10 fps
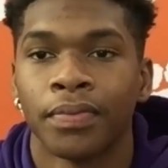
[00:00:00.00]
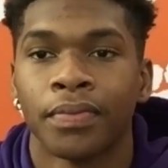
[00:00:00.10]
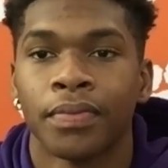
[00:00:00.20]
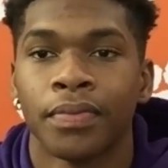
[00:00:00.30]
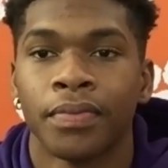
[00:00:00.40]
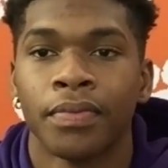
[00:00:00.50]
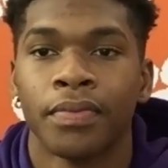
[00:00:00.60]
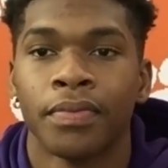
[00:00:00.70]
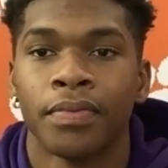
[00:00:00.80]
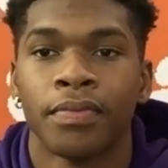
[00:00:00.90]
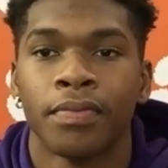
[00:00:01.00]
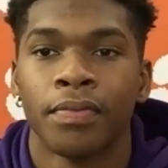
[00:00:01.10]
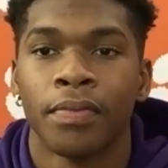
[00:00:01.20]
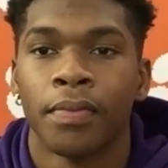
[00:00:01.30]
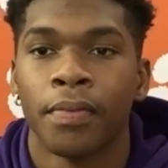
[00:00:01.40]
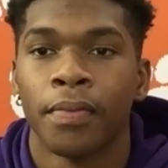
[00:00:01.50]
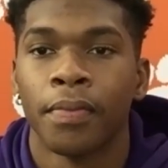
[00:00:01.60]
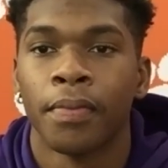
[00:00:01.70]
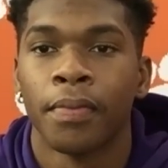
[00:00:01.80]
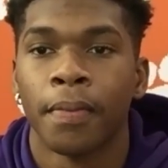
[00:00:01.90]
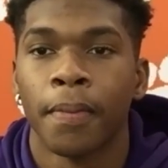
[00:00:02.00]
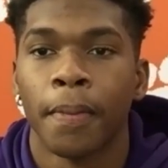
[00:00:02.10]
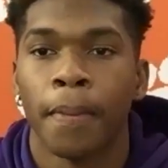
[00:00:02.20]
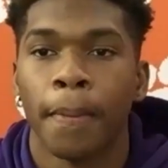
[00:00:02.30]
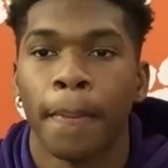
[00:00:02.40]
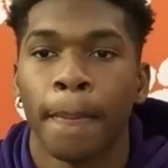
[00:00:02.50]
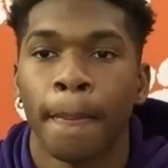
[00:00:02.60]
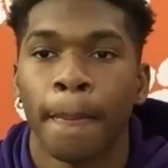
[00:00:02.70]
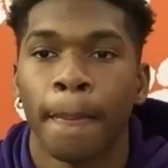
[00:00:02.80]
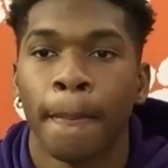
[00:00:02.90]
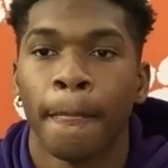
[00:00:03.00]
[no speech]